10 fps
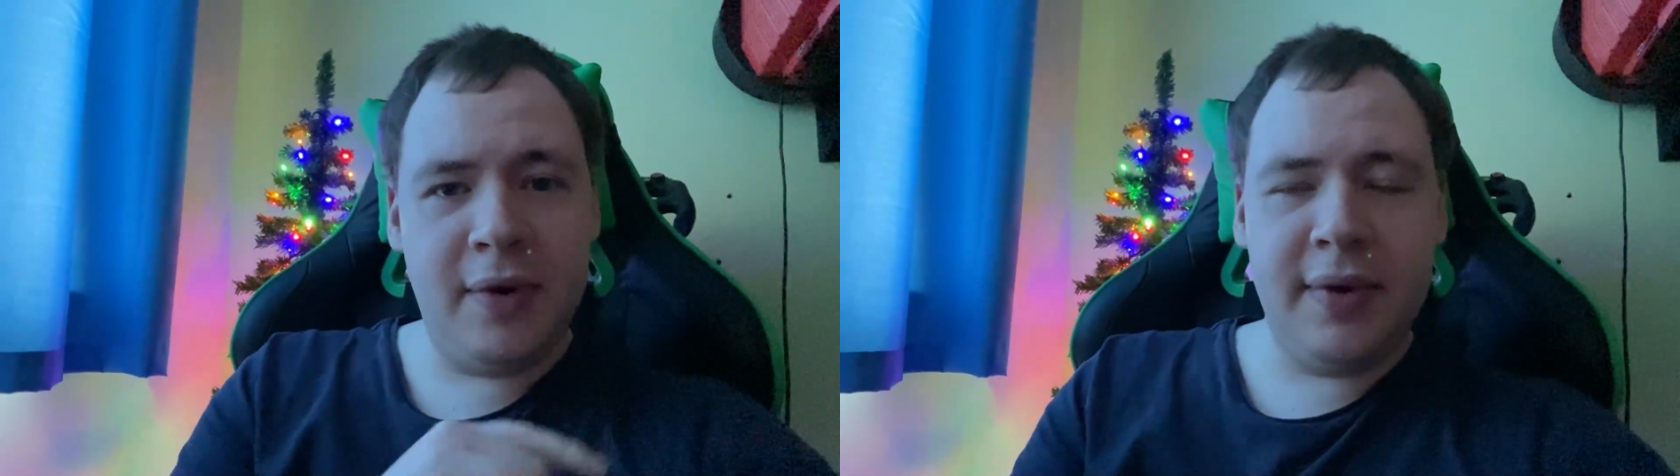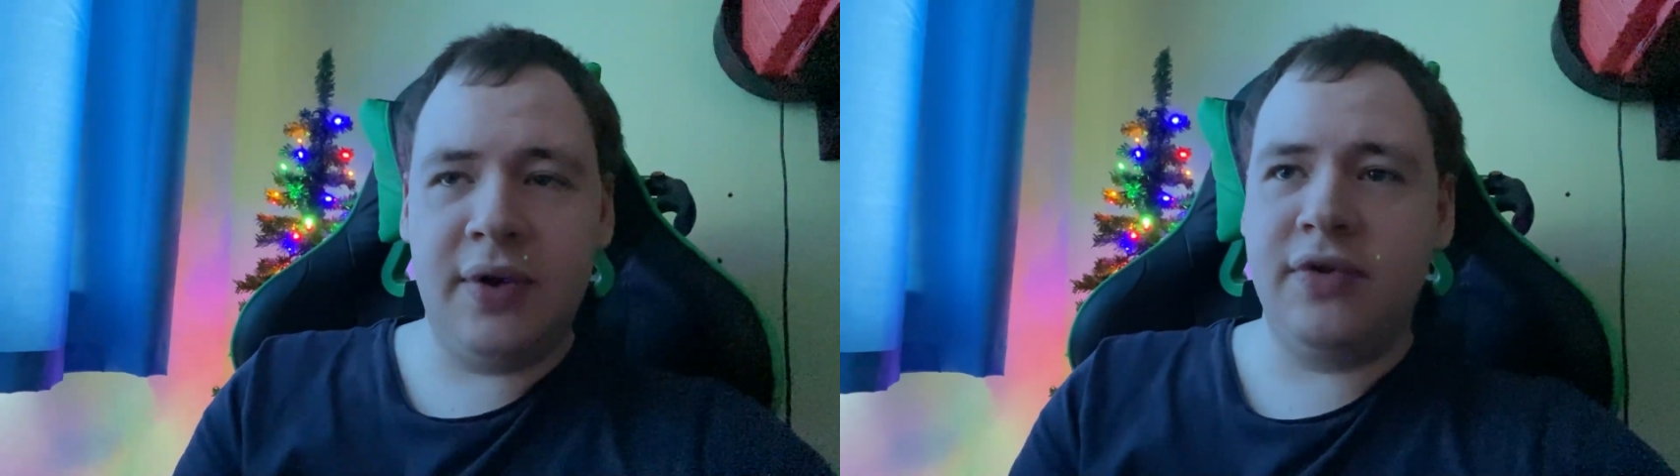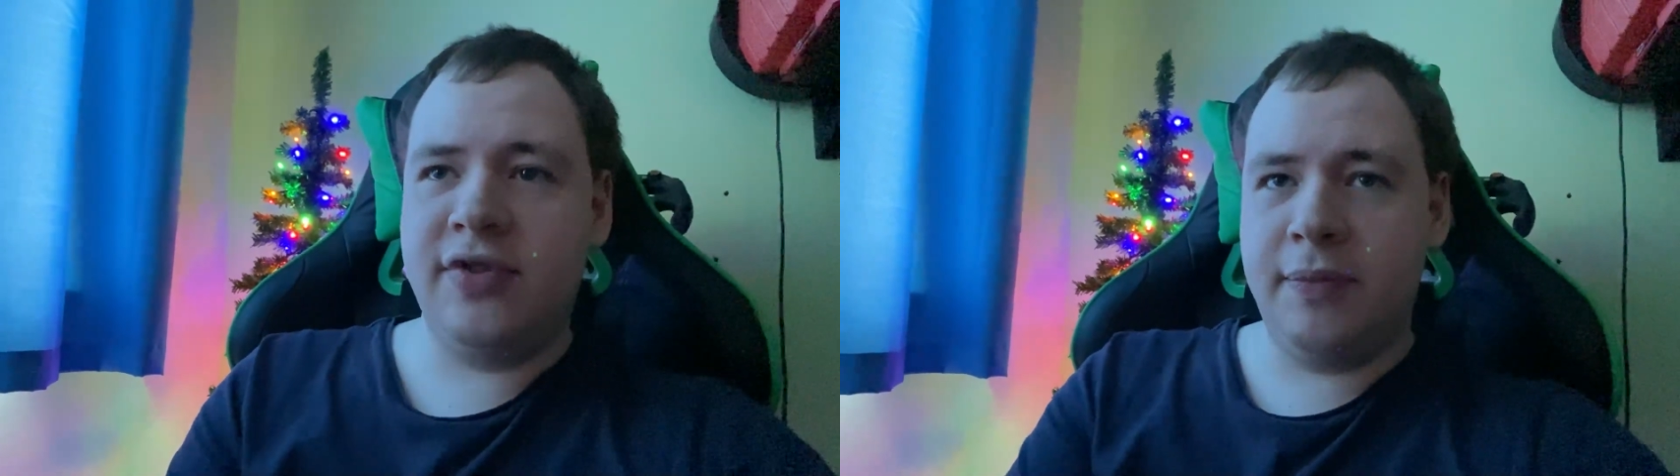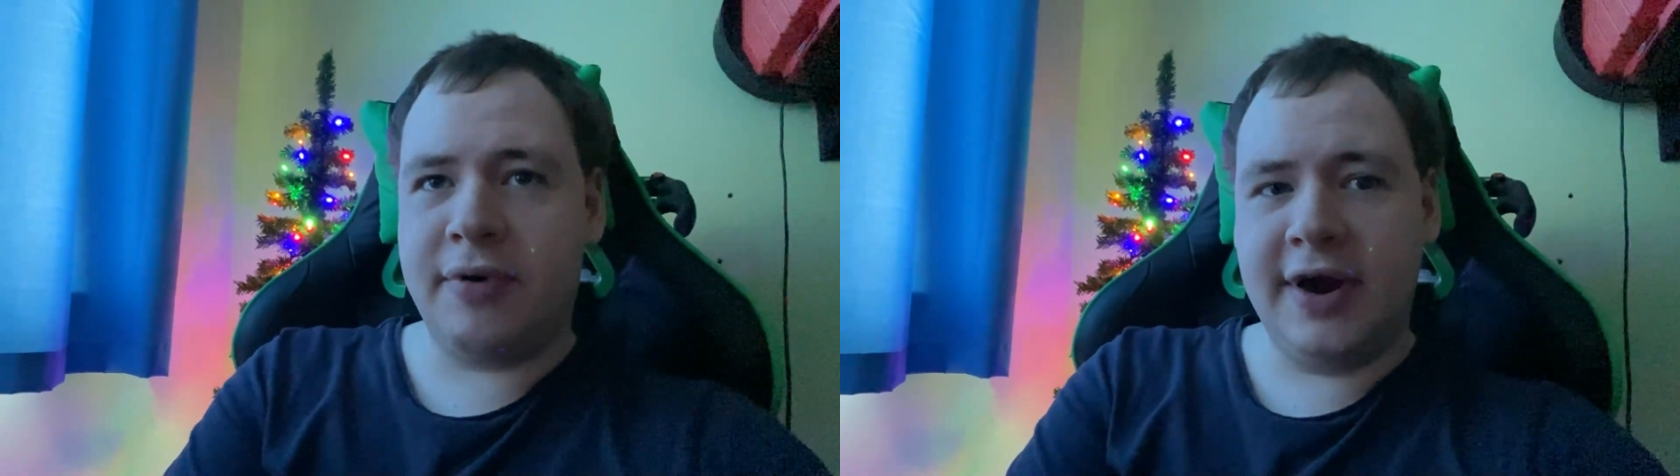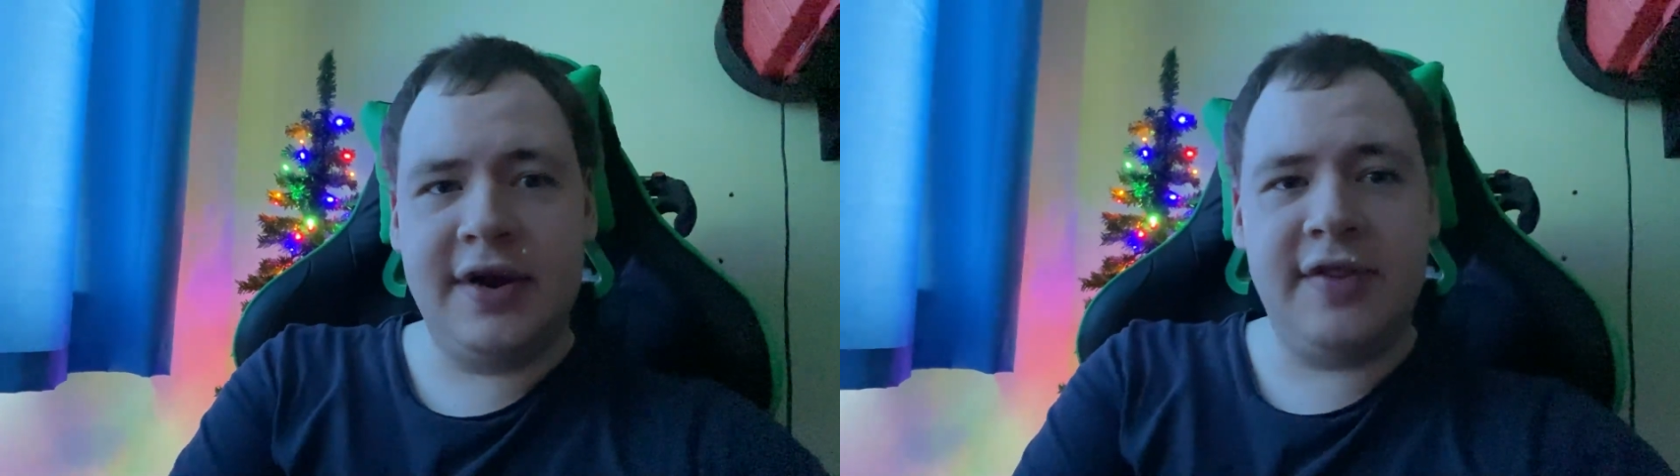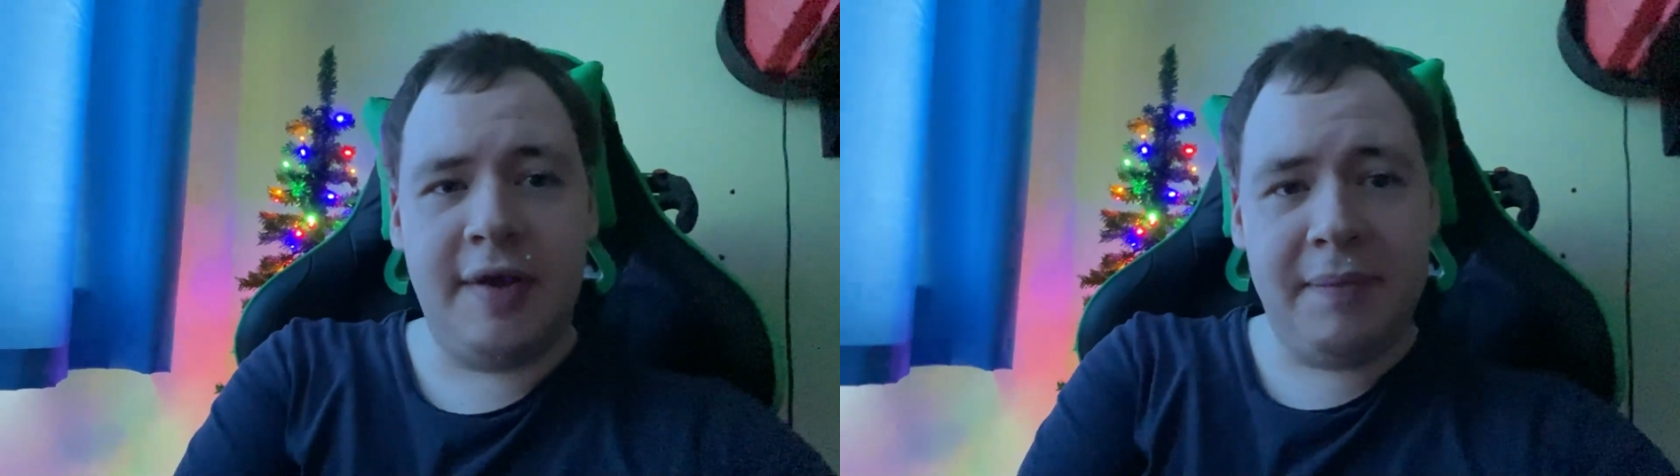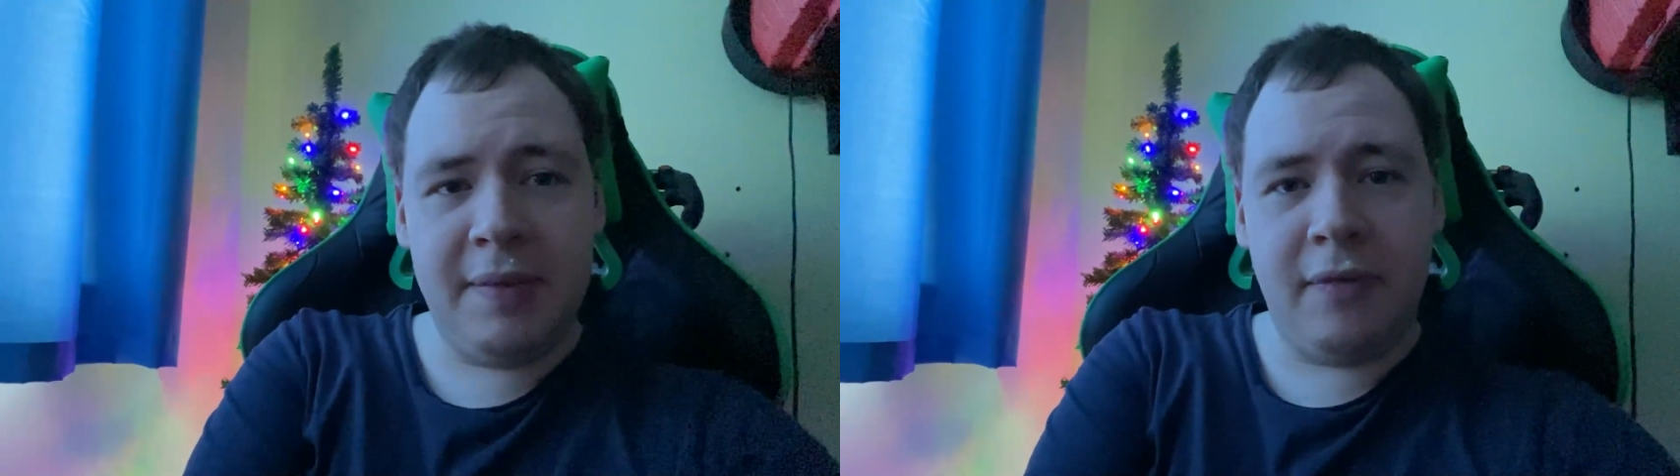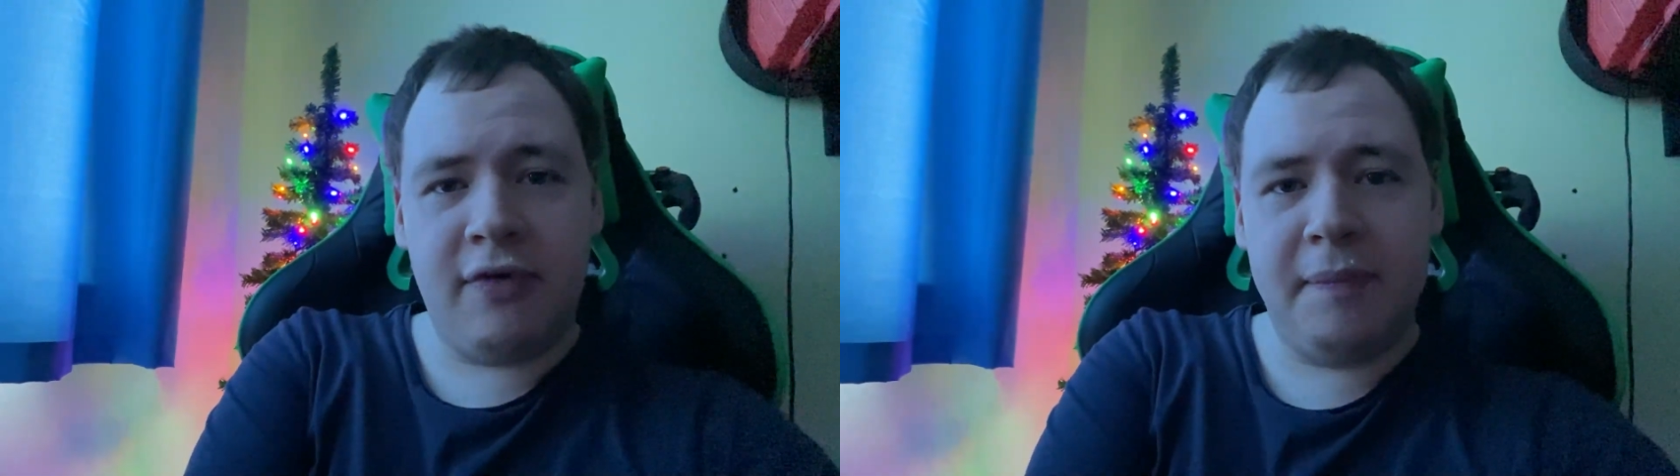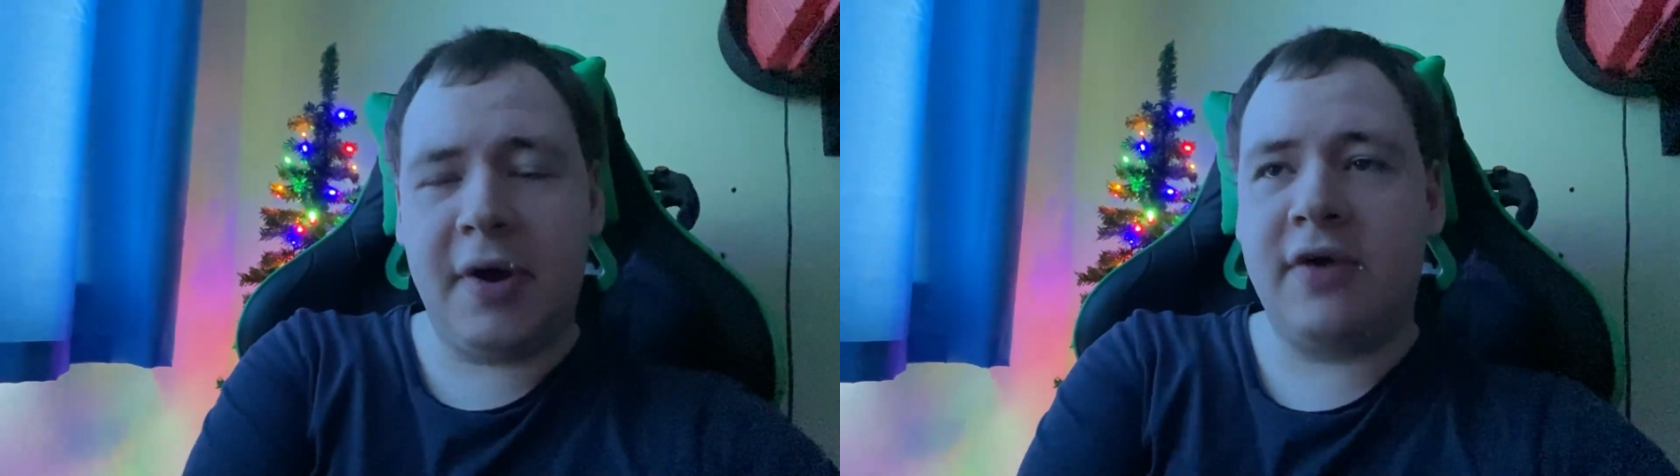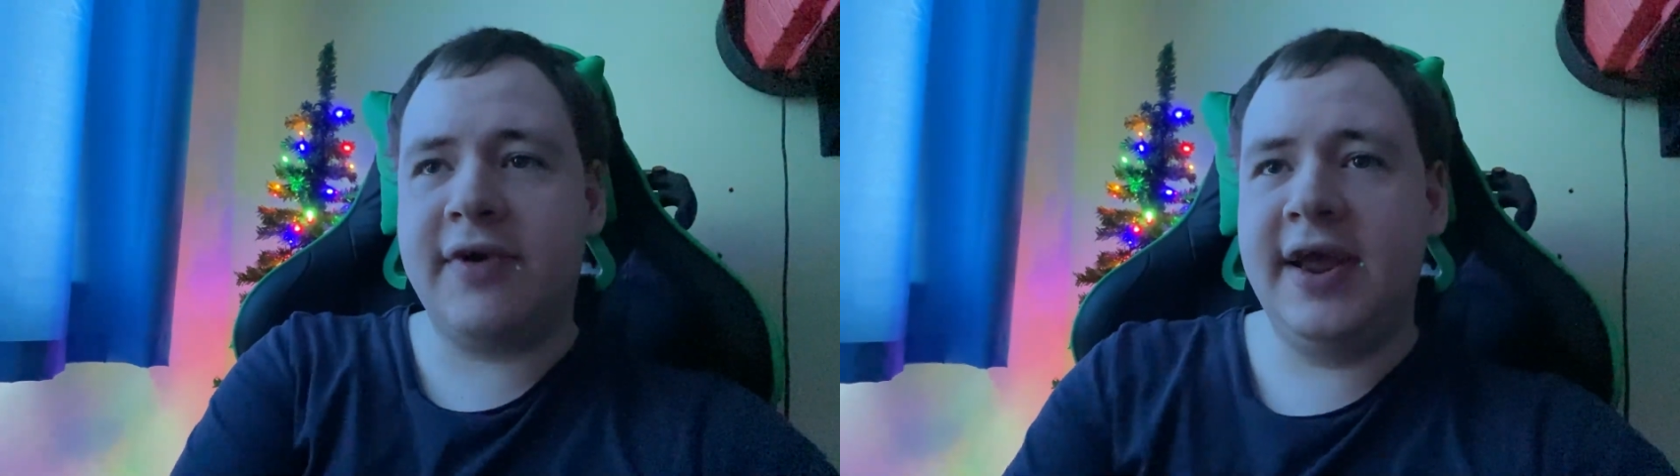wheel to practice a bit more at
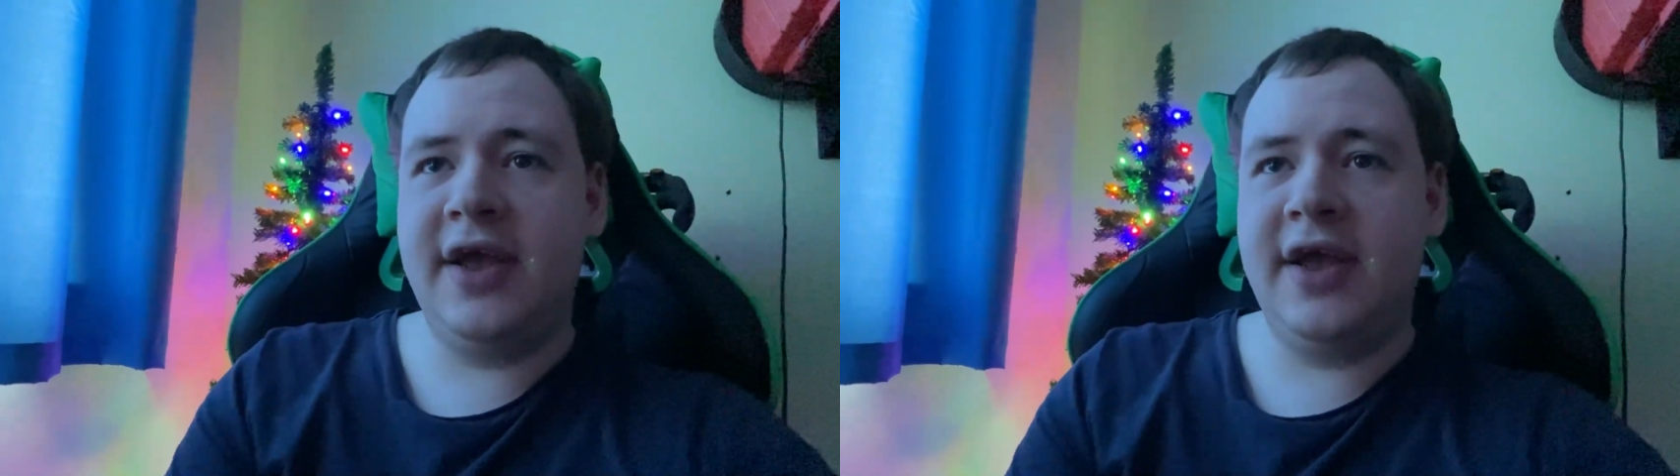Bahrain,